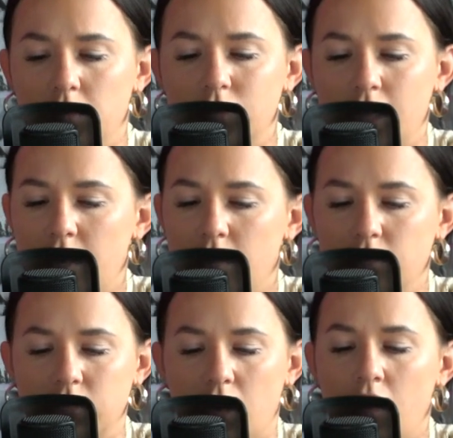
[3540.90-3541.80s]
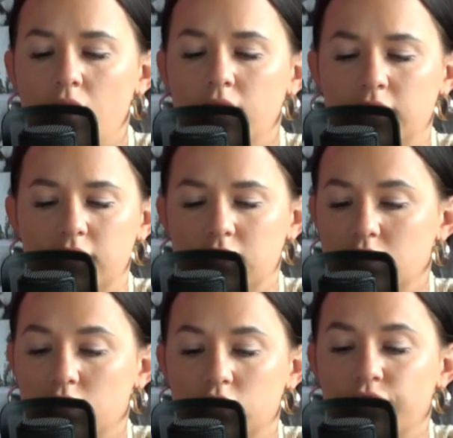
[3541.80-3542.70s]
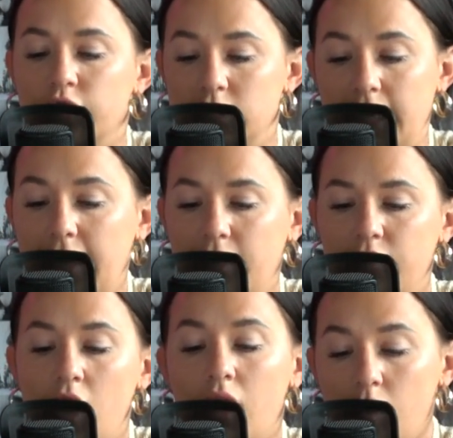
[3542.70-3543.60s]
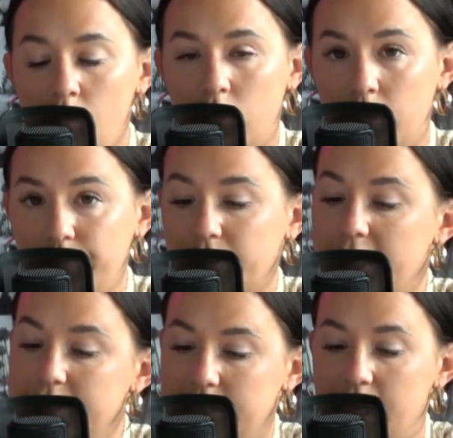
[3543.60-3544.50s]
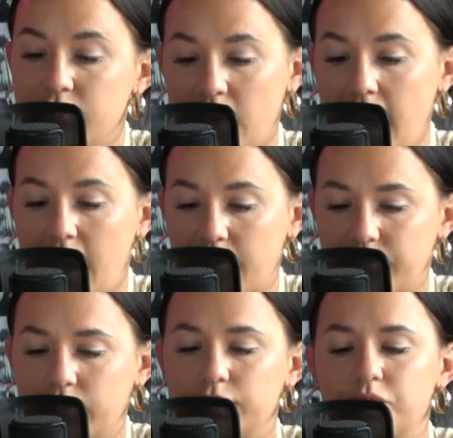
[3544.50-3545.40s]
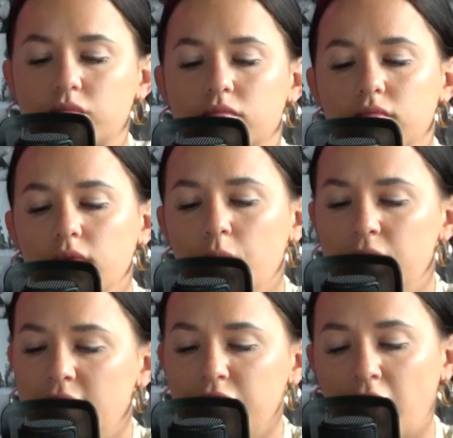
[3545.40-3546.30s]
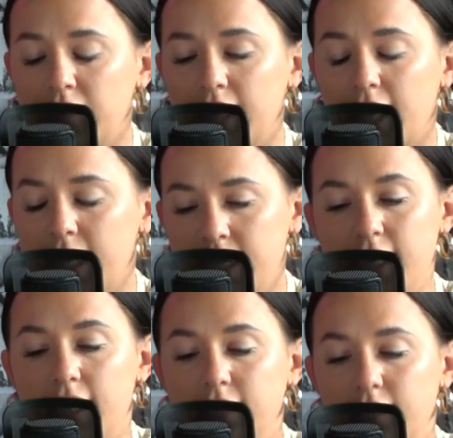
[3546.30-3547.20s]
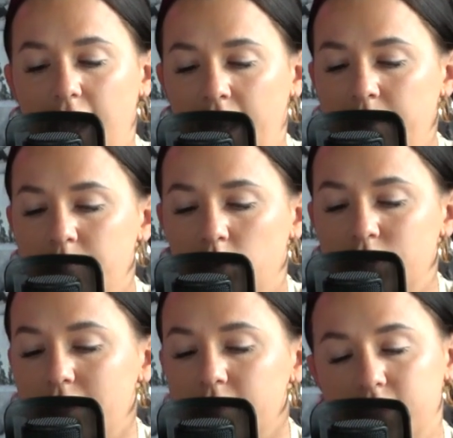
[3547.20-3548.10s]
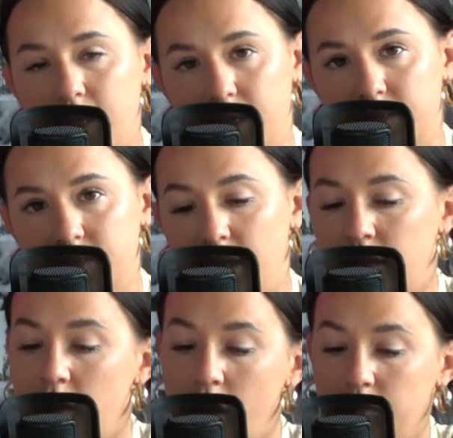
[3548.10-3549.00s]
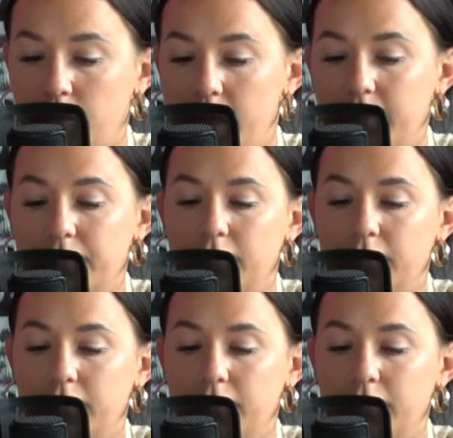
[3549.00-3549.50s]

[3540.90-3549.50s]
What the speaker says: motels, all in the search for Dave, or a Dave F, when they finally got a hit at a Motel 6 in Conway.